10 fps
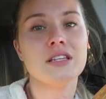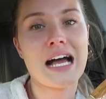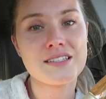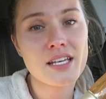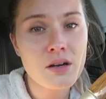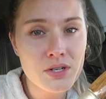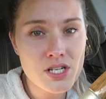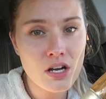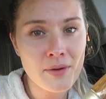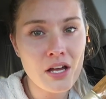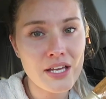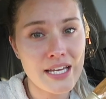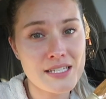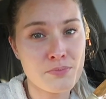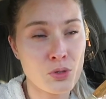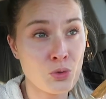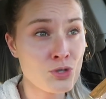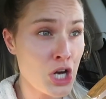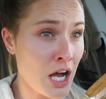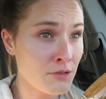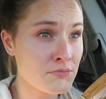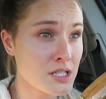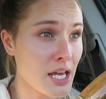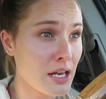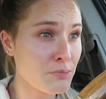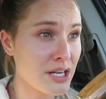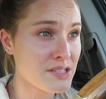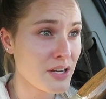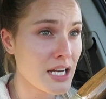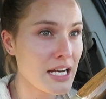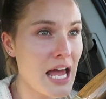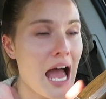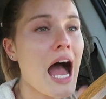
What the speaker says: last thing I want to talk about is boob jobs and breastfeeding.